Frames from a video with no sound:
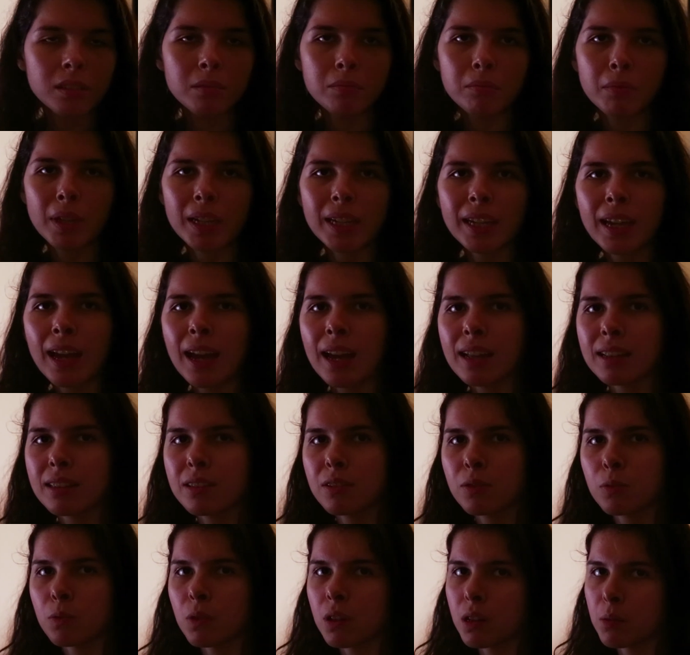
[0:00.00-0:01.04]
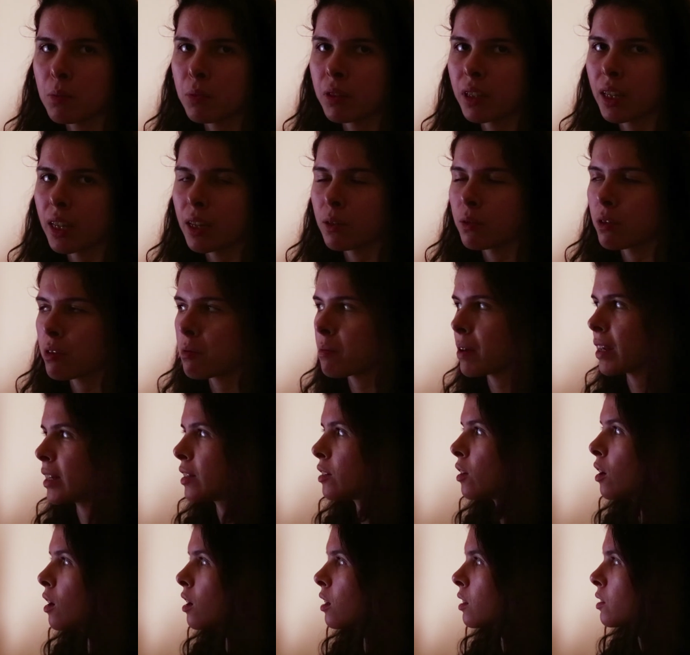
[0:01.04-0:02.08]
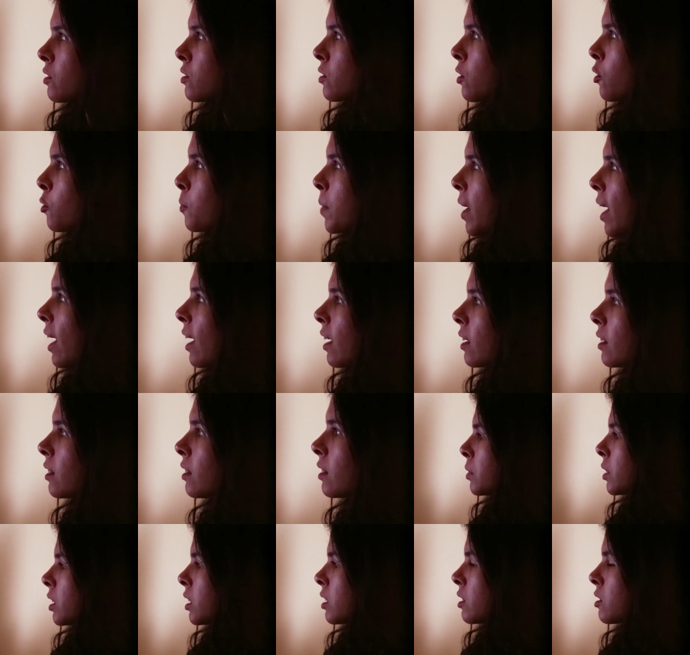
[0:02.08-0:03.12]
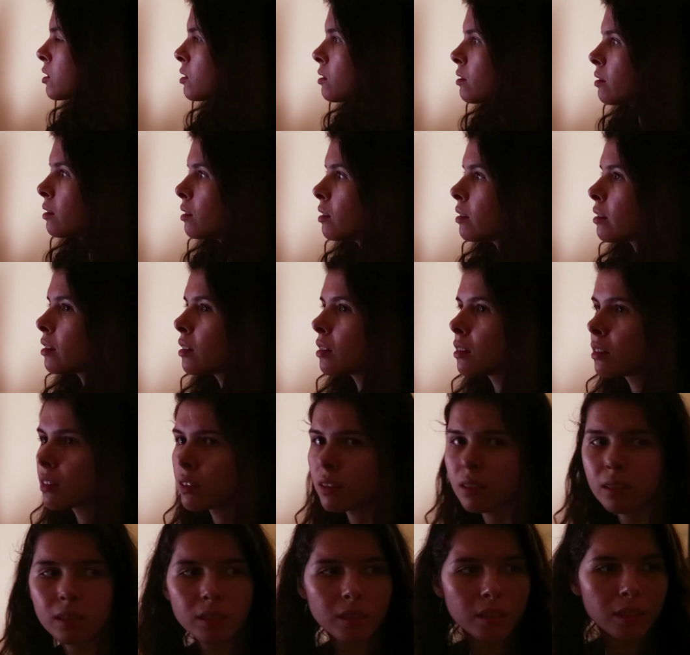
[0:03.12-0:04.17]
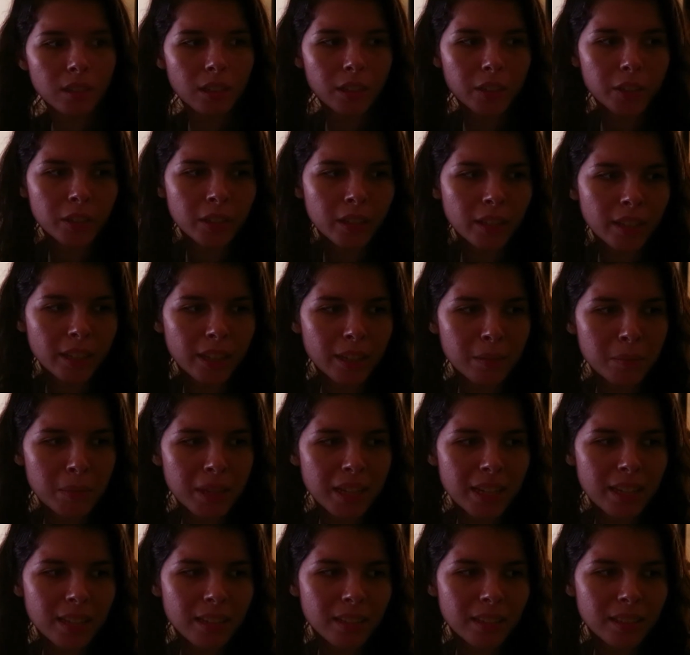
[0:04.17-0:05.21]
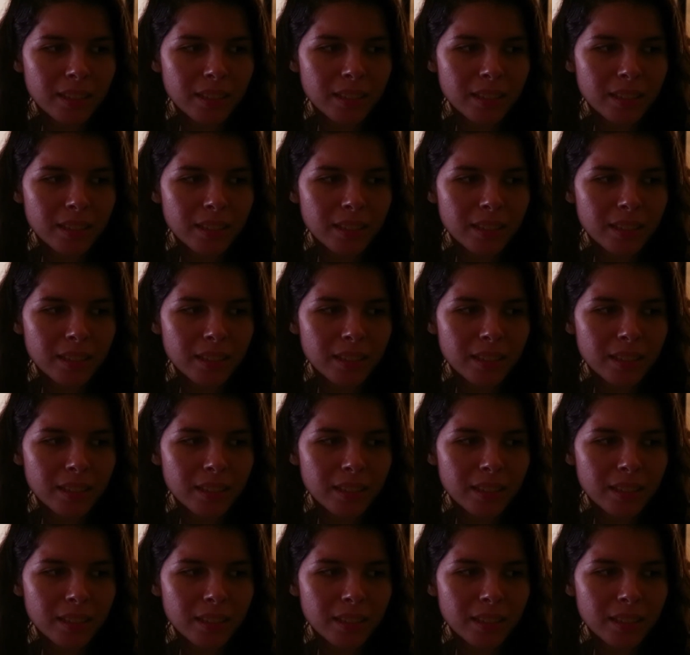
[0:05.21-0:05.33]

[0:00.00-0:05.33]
My cats want to play with my dog so bad, but it's... Are you kidding me?